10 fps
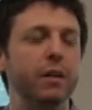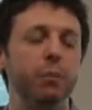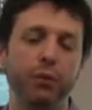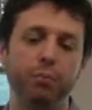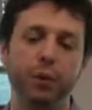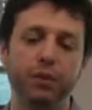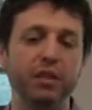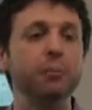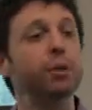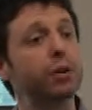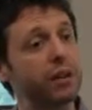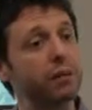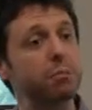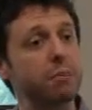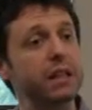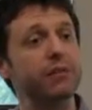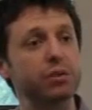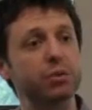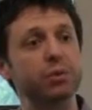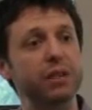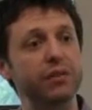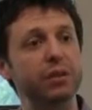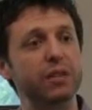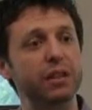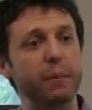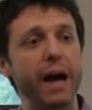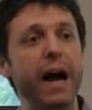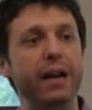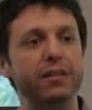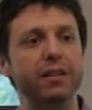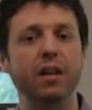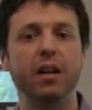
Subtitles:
both simpler than many of the tools they've used in the past,